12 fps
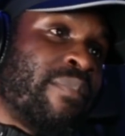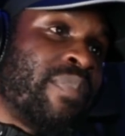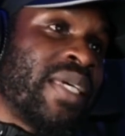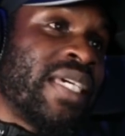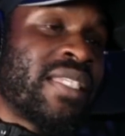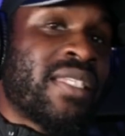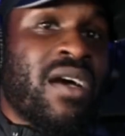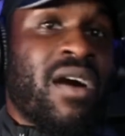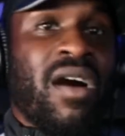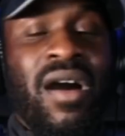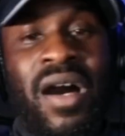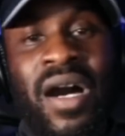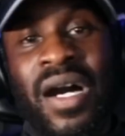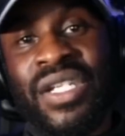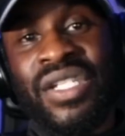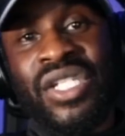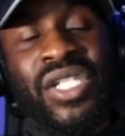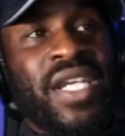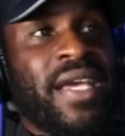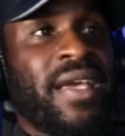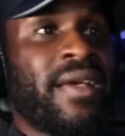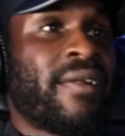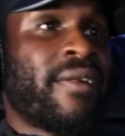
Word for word: Biz. Oh, shit.